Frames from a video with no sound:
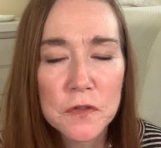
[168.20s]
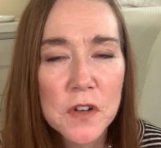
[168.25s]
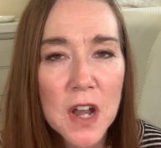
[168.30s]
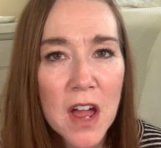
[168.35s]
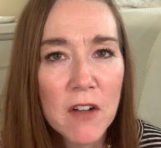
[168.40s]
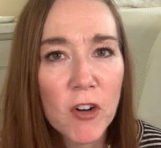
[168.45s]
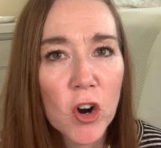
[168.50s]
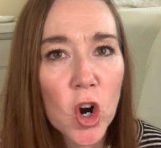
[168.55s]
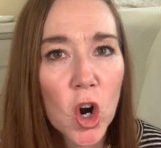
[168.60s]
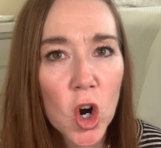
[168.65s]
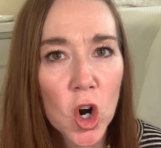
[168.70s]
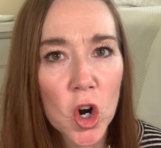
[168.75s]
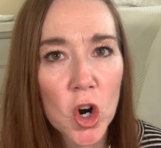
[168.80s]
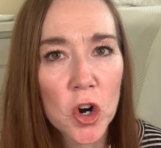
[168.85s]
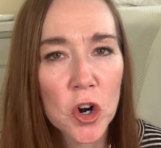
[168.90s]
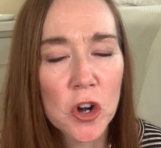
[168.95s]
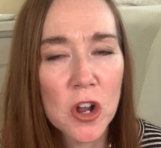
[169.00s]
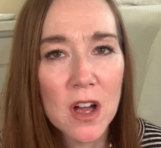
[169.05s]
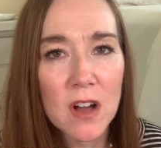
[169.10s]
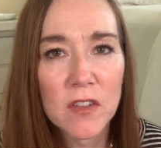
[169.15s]
never
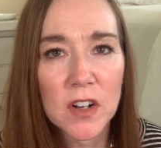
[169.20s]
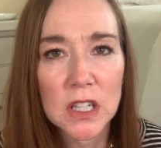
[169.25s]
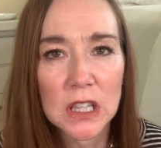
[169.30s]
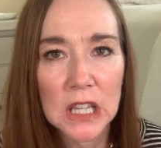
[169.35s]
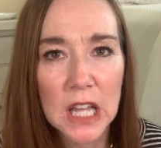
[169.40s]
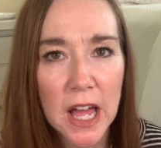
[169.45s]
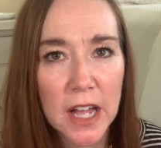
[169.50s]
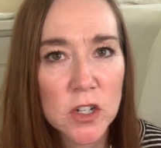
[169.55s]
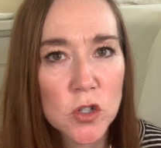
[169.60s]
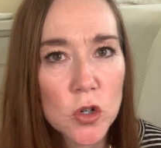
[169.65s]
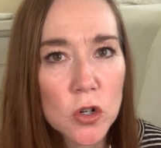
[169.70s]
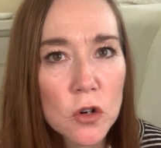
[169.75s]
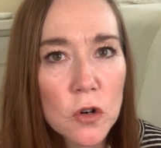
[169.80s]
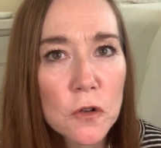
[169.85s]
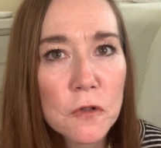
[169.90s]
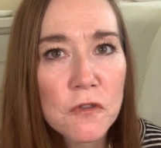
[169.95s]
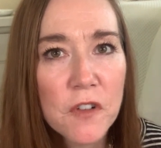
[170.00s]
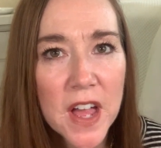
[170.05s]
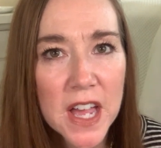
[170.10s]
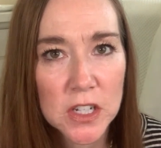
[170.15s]
heard of electrical
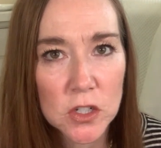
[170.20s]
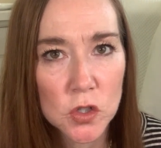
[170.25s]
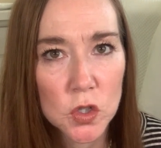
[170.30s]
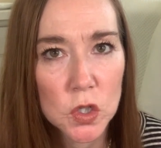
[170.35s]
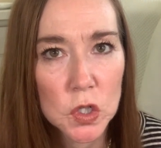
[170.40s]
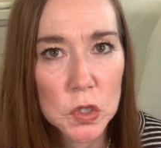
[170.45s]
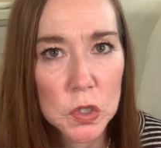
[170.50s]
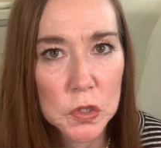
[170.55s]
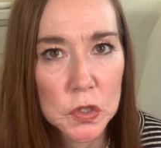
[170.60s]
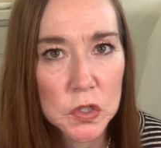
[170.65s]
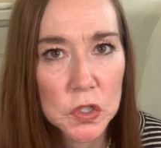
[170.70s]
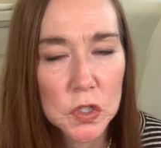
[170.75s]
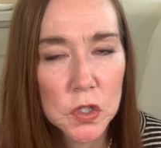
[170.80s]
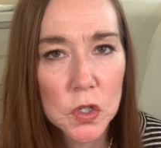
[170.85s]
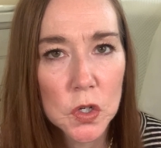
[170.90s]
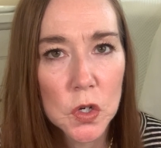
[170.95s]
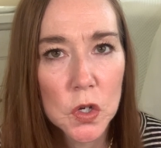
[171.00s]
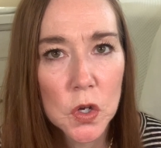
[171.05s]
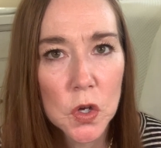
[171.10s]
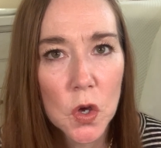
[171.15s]
facials
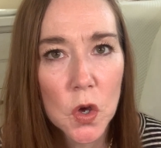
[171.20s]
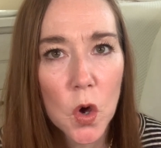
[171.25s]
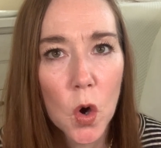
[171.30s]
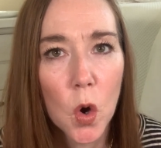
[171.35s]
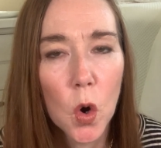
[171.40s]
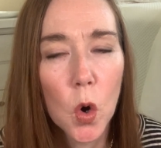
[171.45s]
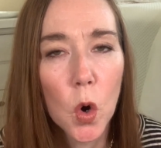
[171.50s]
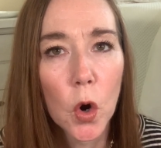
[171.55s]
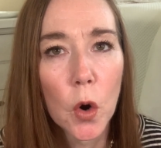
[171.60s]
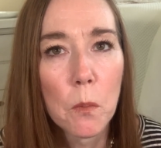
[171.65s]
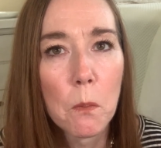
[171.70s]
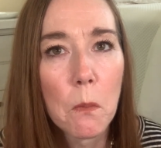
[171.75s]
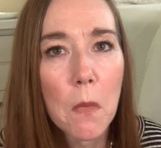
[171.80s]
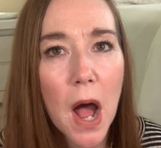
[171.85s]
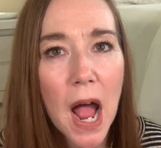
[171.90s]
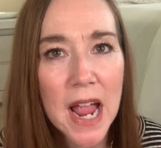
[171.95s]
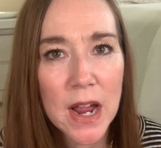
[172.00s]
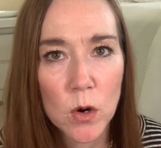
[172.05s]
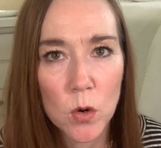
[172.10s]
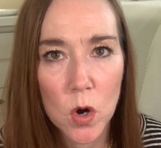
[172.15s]
or
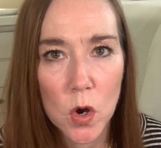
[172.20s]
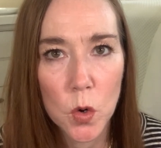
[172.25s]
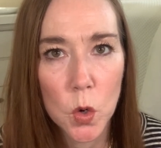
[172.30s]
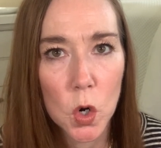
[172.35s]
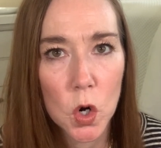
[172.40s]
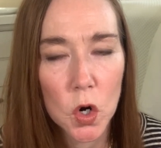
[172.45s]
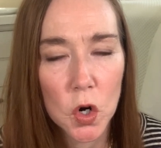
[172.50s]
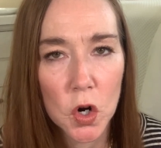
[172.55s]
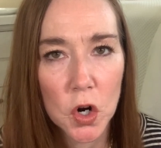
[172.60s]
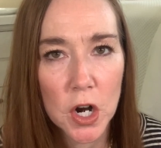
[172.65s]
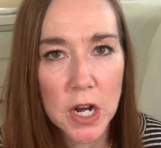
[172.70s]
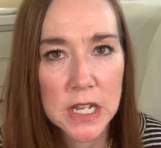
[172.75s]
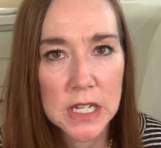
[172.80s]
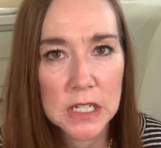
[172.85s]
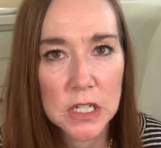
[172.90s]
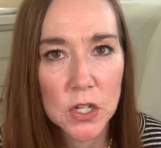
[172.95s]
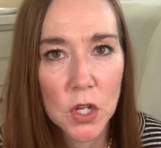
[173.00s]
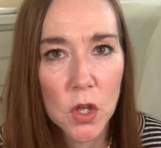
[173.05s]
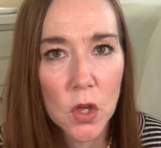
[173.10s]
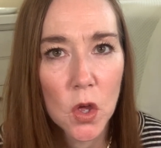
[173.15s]

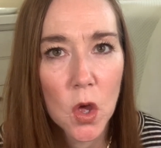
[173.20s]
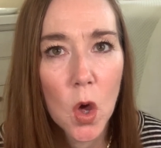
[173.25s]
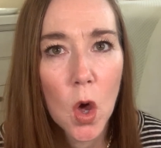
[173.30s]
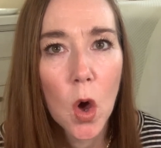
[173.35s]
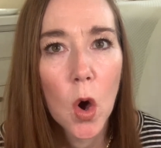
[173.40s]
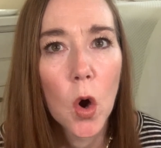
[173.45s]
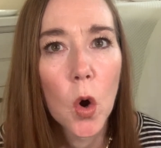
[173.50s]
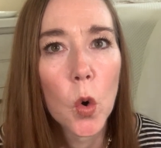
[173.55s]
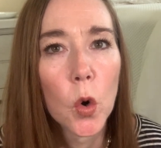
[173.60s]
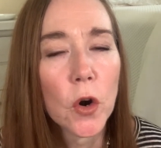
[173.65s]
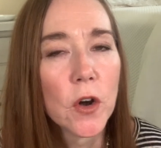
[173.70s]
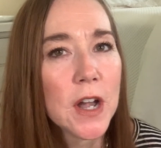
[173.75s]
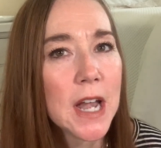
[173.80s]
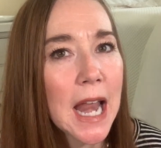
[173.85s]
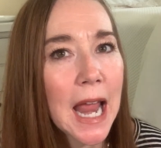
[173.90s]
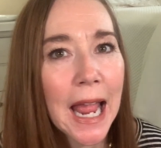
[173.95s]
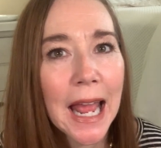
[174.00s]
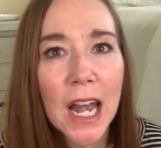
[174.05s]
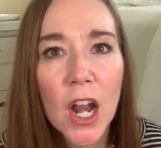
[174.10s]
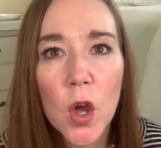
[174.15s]
microcurrent or
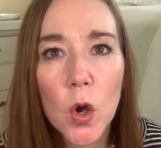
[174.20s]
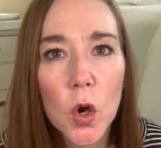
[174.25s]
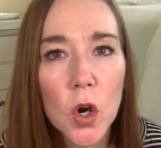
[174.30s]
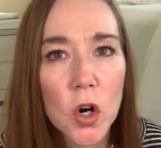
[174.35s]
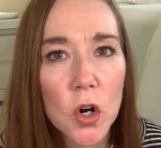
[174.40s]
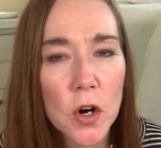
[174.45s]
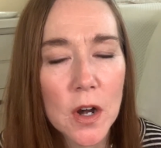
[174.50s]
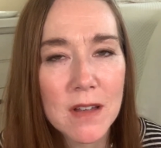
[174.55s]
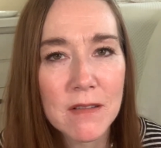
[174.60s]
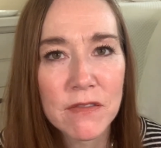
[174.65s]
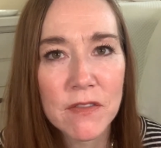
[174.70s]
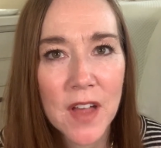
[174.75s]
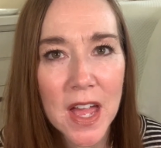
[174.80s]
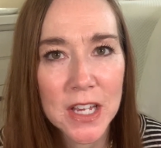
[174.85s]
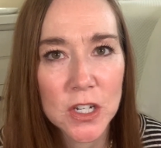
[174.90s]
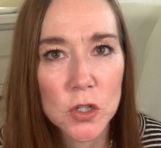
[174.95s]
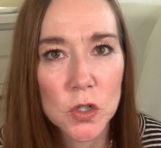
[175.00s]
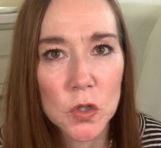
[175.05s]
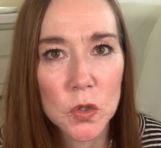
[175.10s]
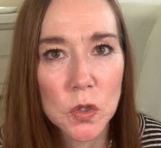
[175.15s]
nanocurrent
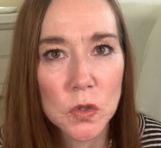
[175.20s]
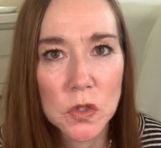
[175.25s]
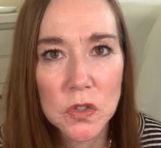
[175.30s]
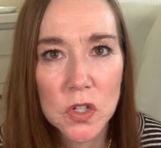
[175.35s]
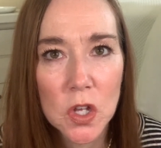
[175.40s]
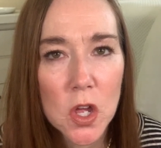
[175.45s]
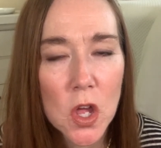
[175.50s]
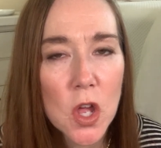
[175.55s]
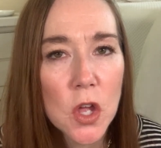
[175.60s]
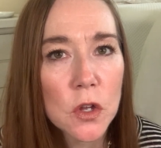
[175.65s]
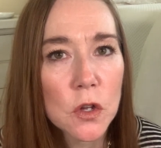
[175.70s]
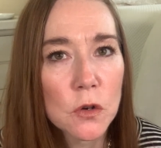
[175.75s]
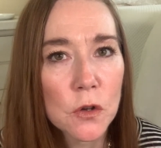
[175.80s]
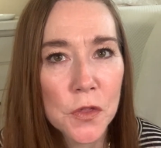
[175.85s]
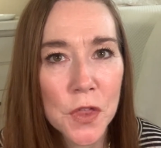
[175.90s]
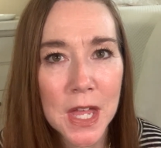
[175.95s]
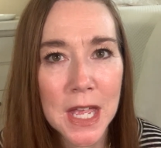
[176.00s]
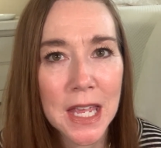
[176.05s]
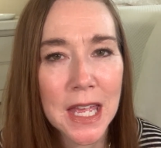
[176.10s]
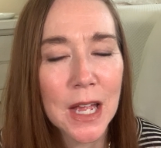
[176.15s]
facials, you're
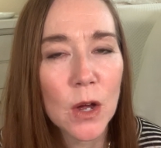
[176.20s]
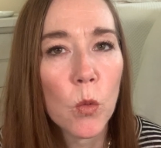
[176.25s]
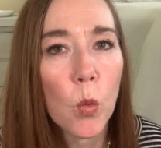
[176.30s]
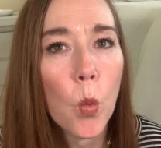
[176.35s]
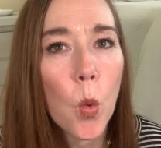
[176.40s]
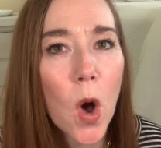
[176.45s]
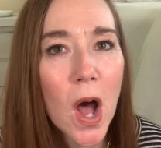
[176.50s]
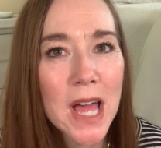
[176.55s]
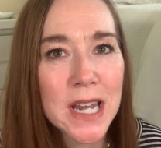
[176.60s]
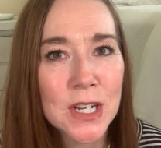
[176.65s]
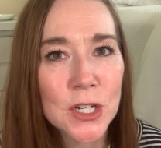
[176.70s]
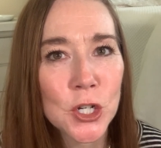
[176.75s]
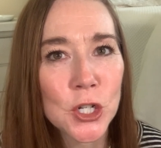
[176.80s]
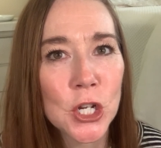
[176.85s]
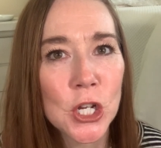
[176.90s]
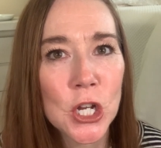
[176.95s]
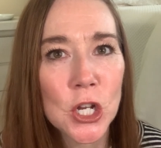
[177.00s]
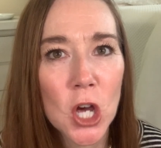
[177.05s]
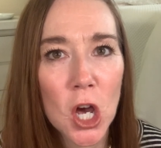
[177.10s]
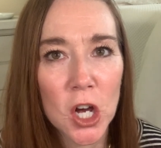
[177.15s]
thinking, what is
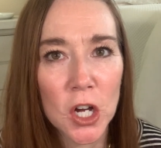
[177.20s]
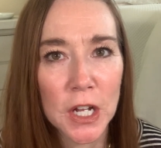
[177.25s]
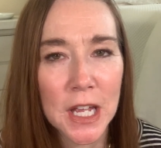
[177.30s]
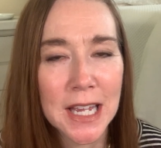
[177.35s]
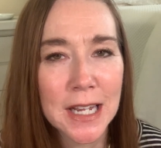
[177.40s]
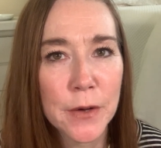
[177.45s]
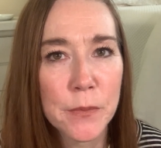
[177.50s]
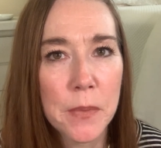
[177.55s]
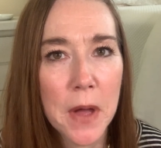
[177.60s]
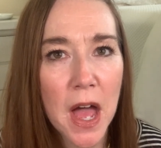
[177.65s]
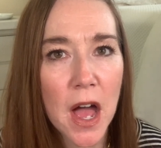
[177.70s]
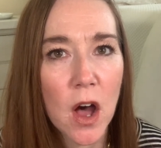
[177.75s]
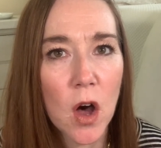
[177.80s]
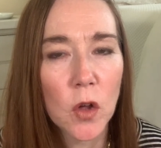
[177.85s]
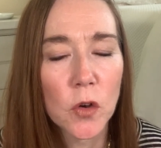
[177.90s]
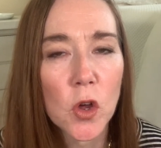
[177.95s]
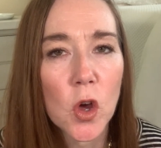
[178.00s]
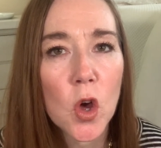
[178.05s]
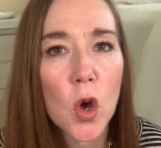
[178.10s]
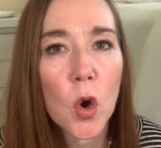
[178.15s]
she talking
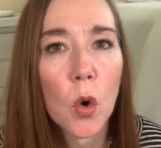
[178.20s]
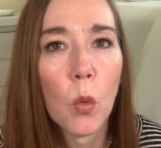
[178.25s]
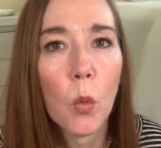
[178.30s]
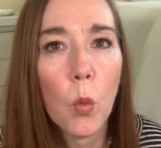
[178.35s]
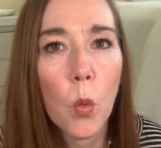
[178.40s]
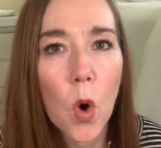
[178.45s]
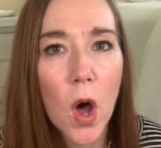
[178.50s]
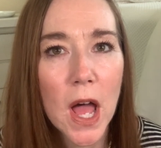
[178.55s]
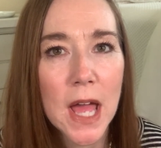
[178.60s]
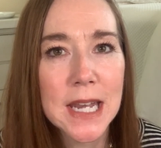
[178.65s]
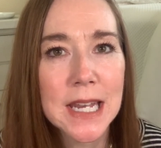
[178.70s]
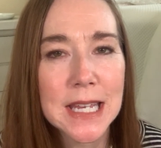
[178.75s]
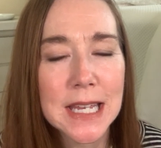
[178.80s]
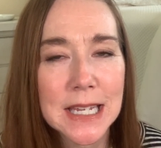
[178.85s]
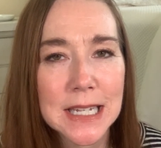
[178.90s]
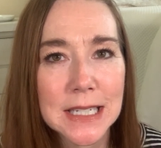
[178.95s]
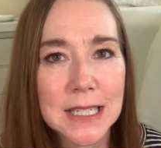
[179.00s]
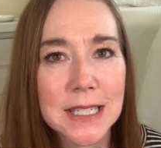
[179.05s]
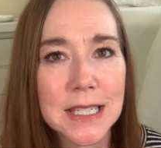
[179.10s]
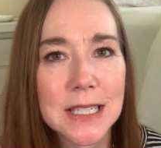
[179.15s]
about? What
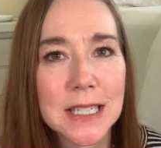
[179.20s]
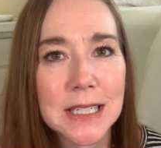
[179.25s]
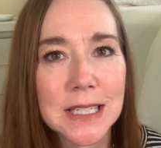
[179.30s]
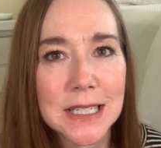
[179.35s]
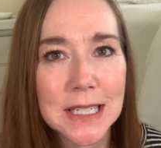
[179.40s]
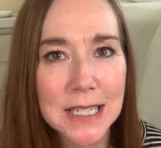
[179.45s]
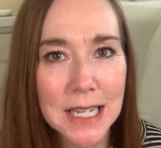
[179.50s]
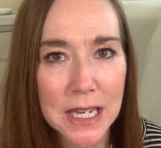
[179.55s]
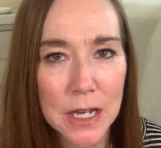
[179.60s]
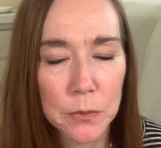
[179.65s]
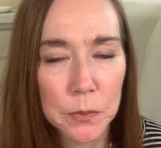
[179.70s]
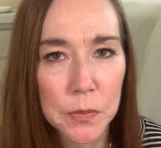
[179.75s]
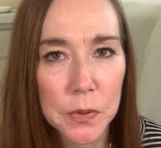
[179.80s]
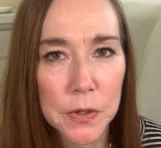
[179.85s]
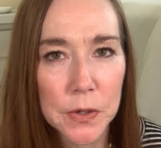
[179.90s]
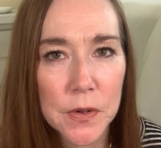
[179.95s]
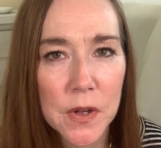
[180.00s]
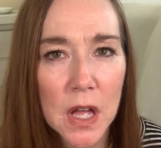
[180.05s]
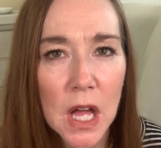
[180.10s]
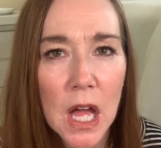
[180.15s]
is the Ziip?
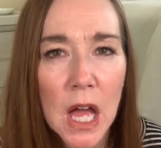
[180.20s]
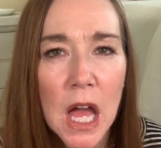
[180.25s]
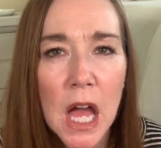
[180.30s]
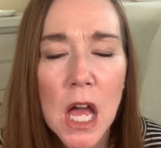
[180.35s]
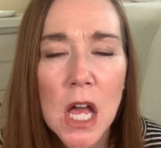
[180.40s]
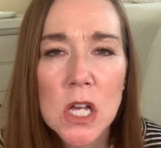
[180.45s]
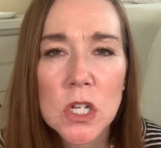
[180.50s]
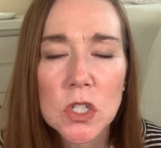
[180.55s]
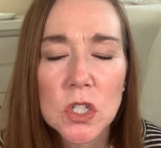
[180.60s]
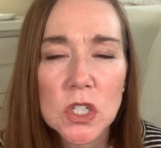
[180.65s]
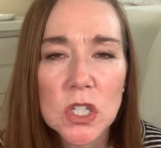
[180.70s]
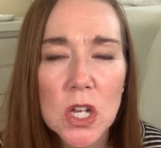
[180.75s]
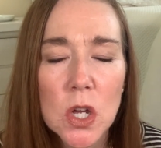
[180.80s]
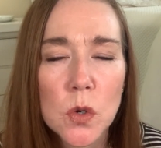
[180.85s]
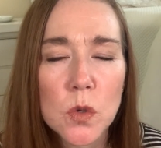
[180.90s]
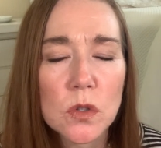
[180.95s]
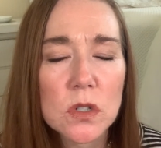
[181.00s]
So